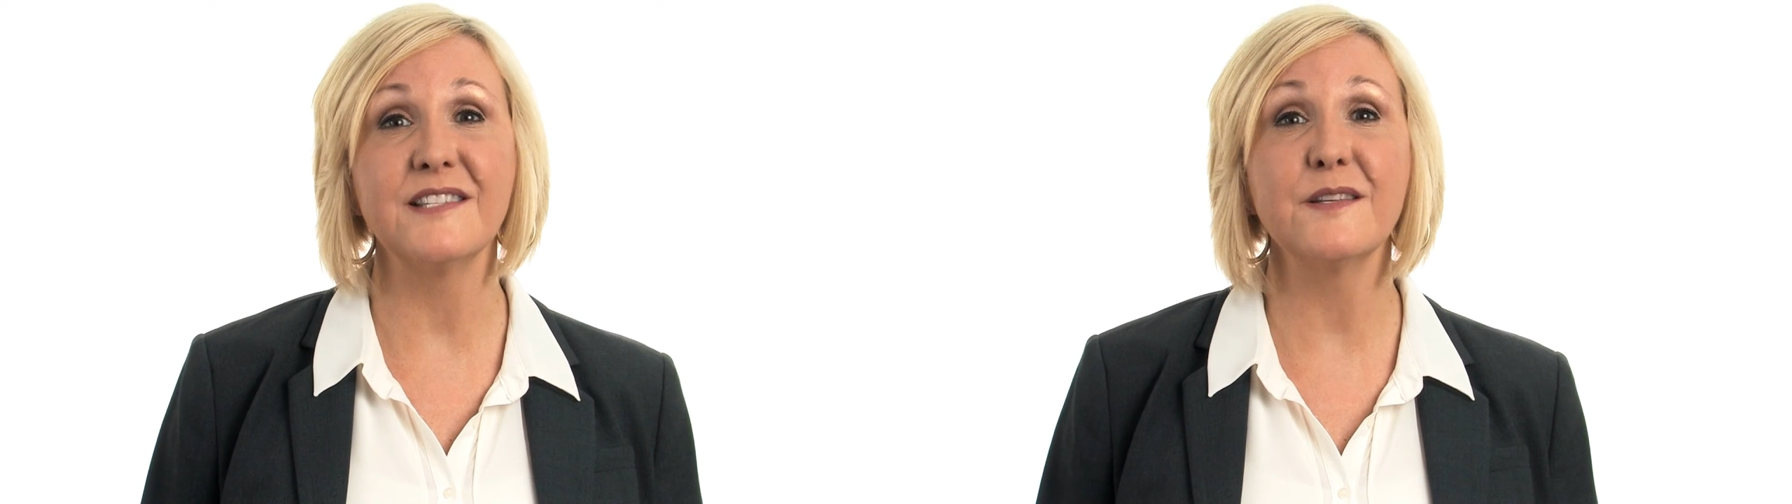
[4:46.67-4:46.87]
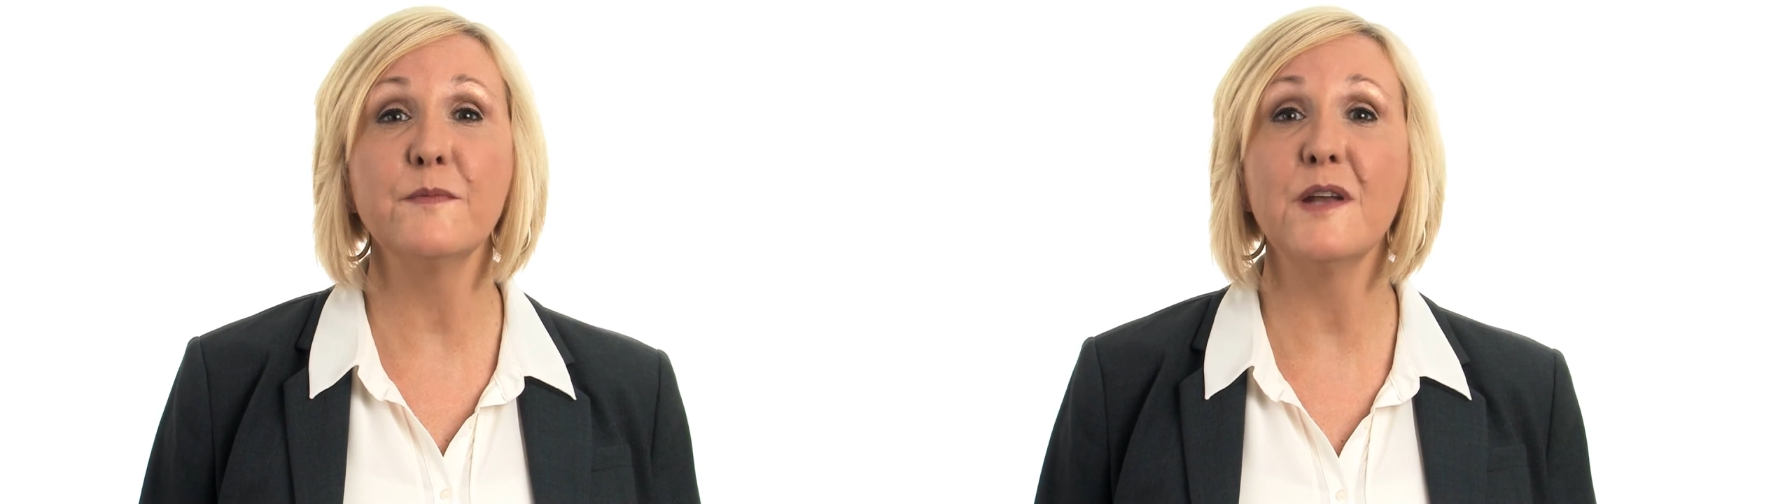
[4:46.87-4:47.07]

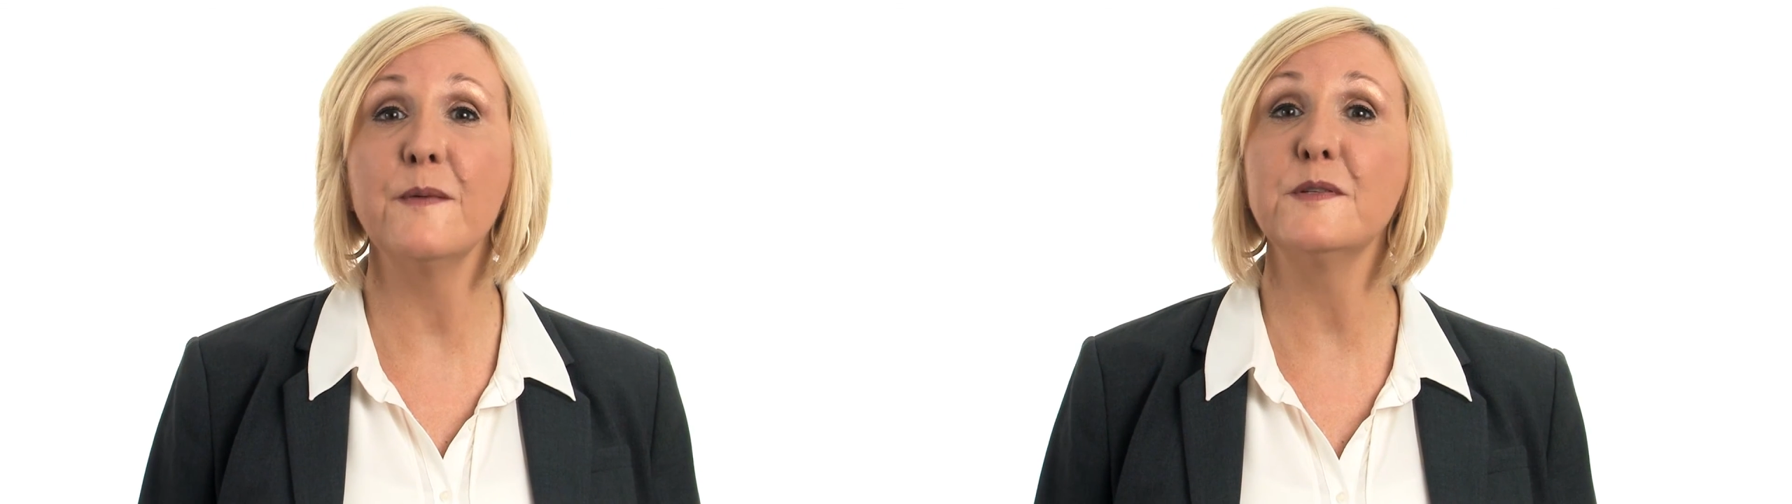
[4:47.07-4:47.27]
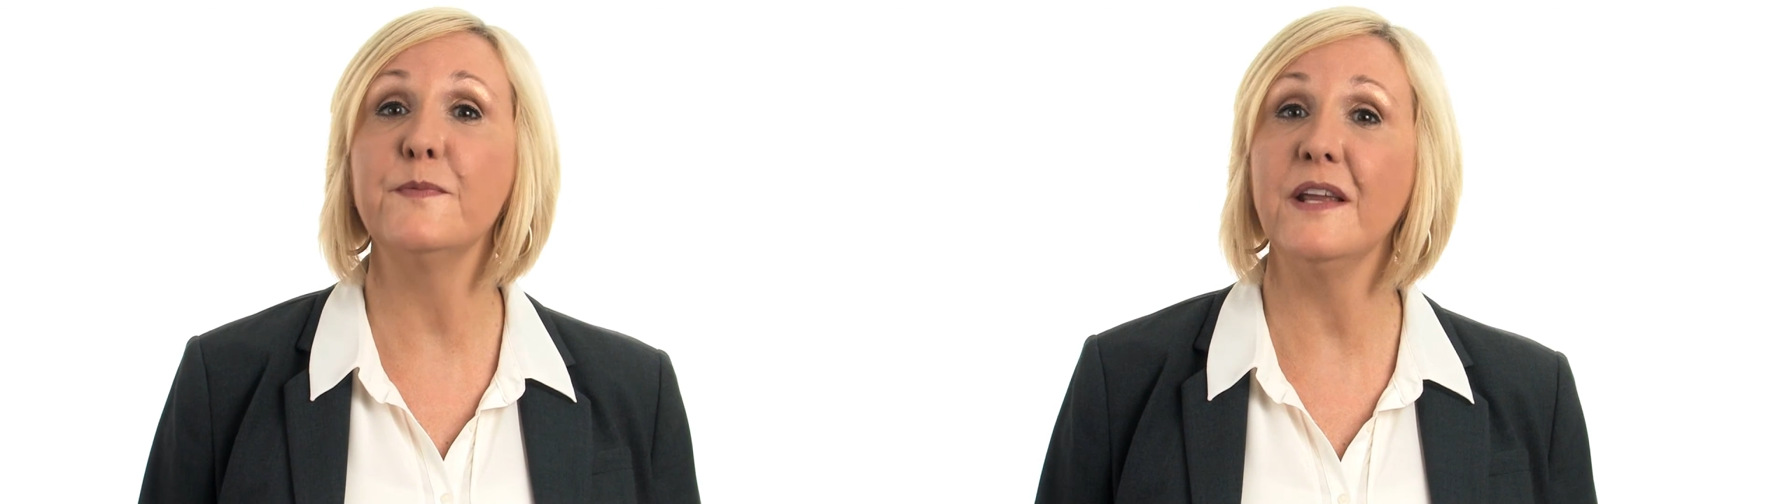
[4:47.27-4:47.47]

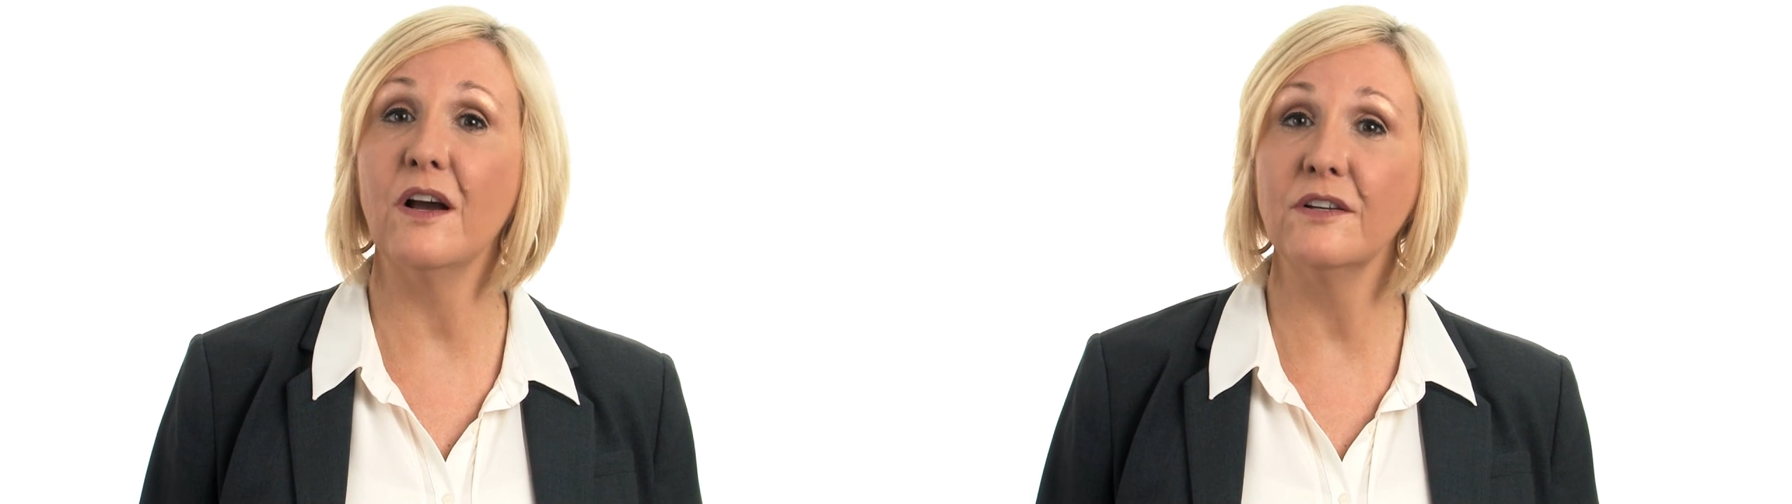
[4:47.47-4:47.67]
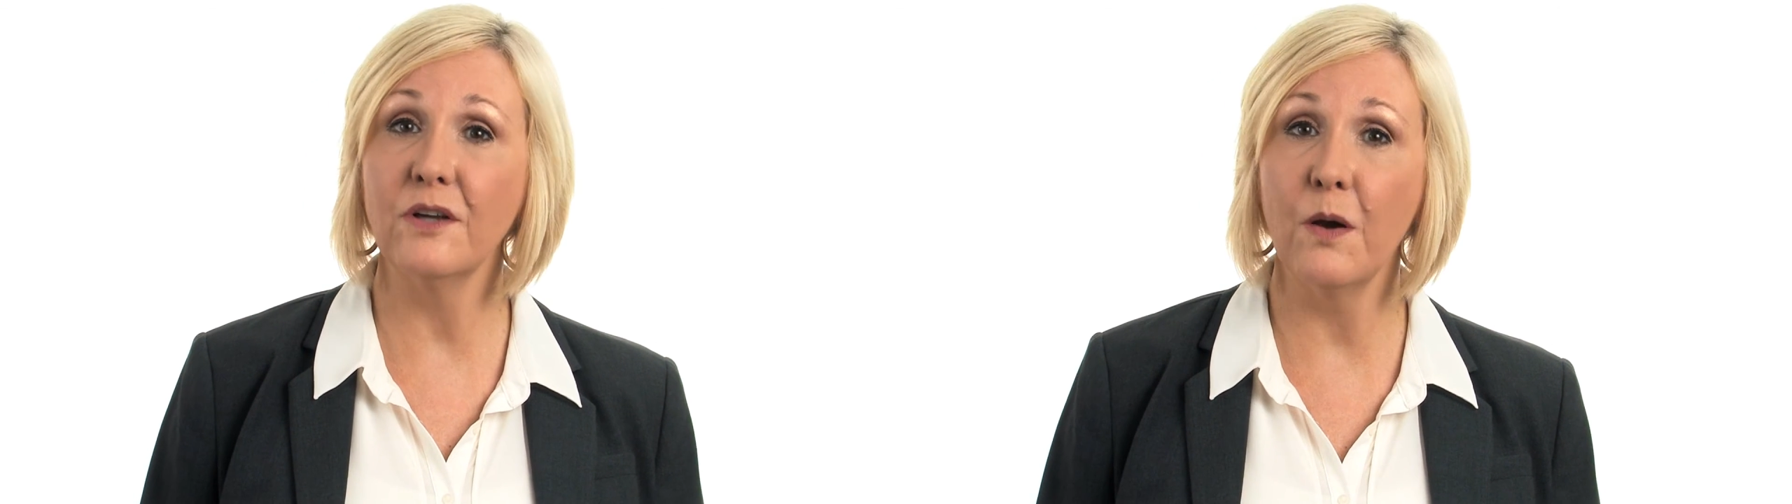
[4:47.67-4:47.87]
sometimes be
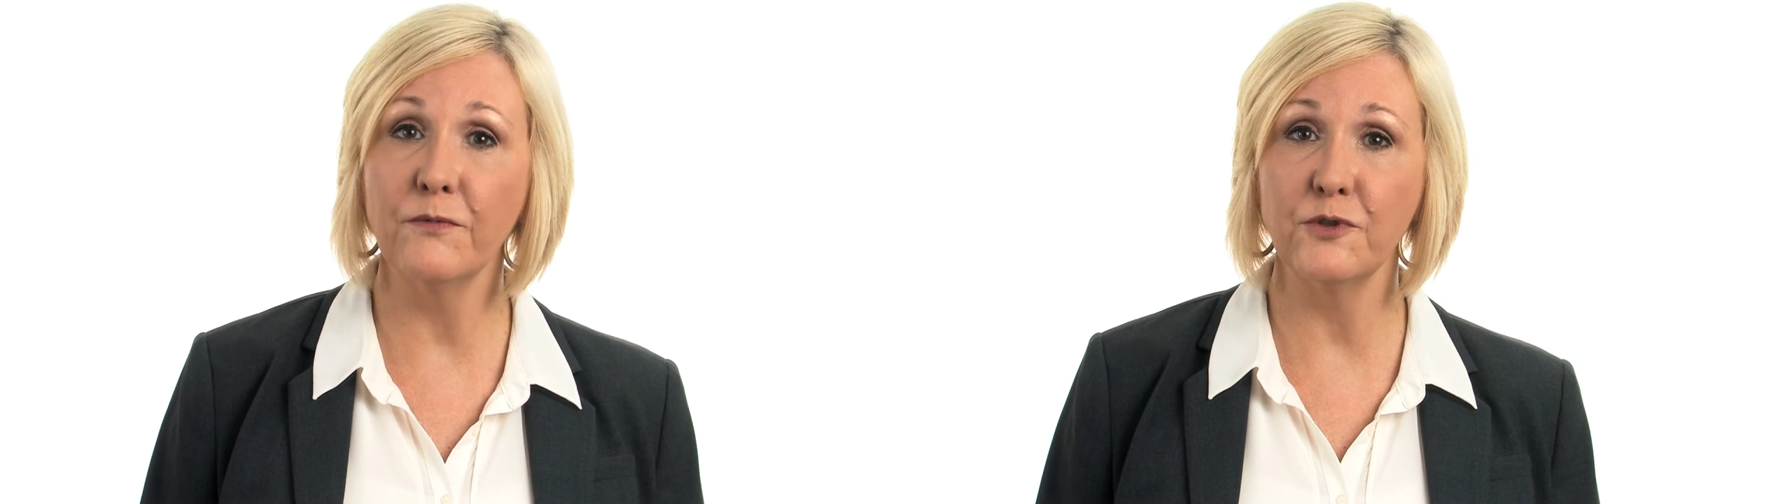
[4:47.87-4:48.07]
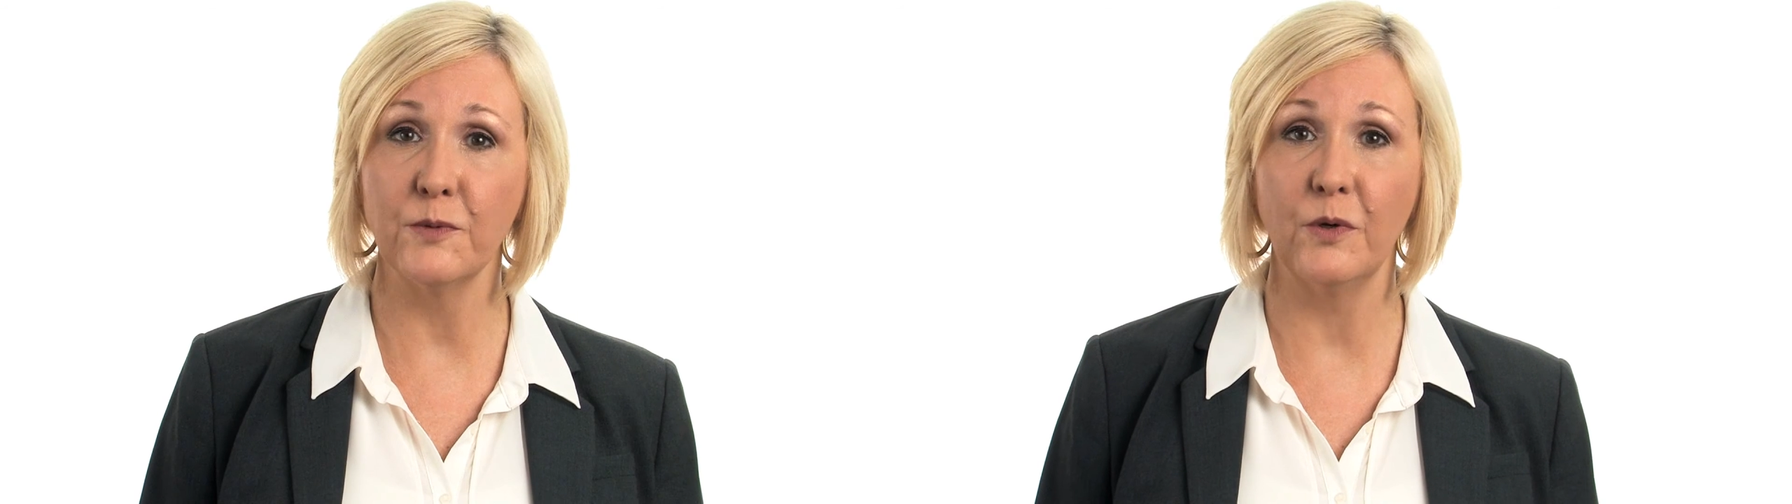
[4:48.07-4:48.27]

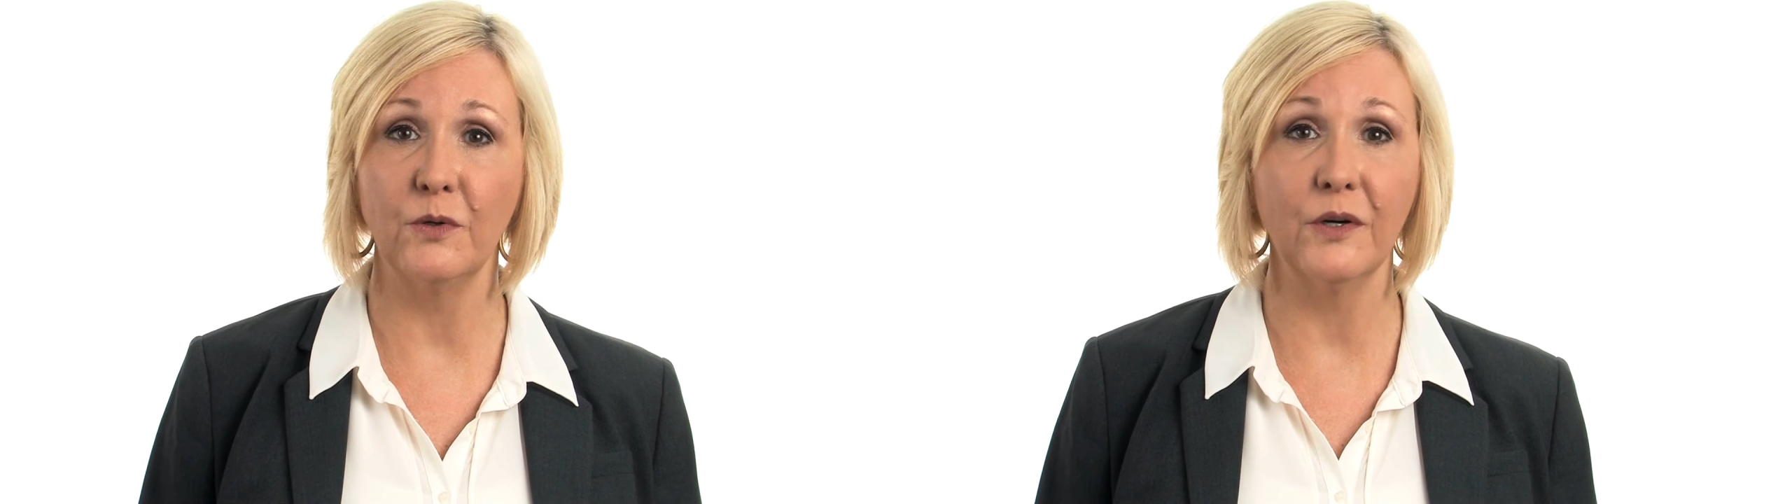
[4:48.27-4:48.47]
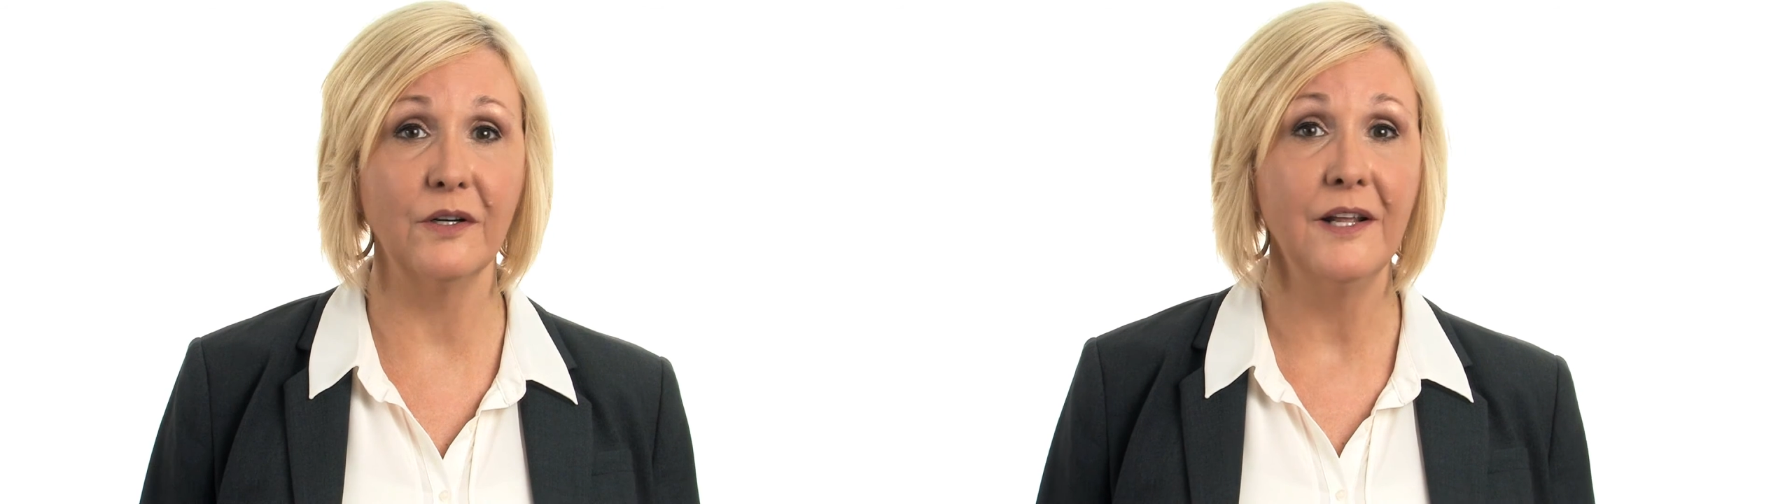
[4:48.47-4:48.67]

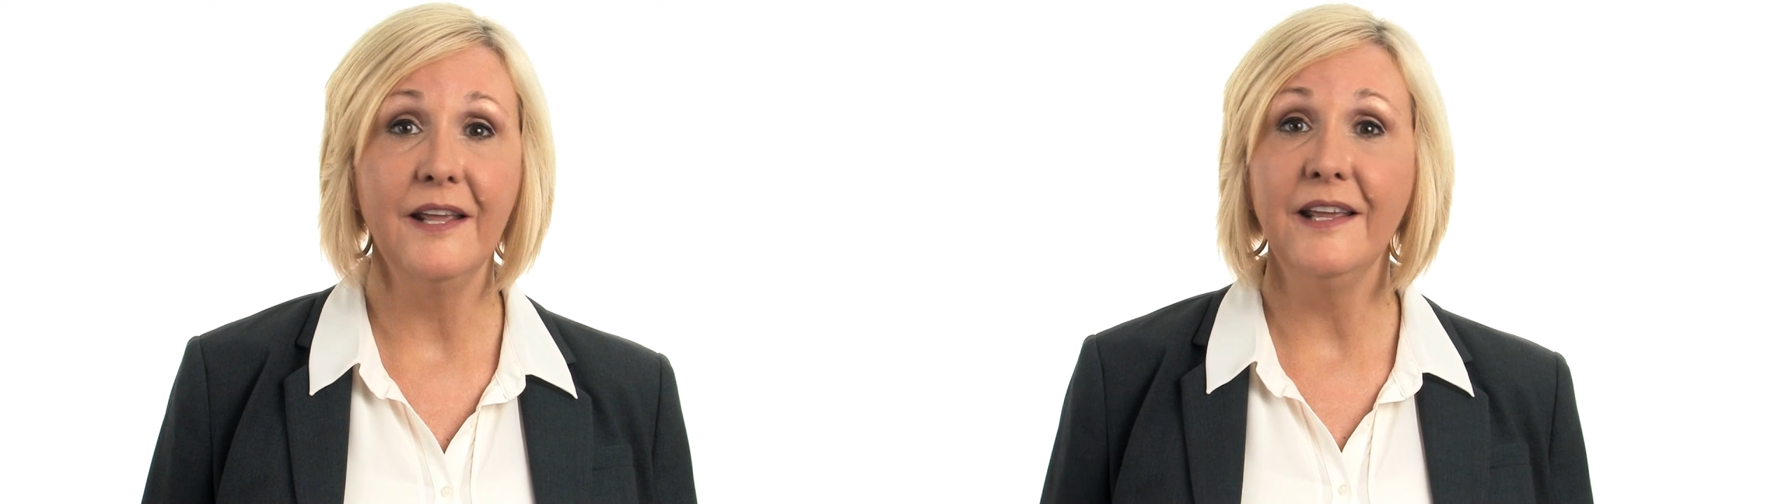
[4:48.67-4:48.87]
uncomfortable or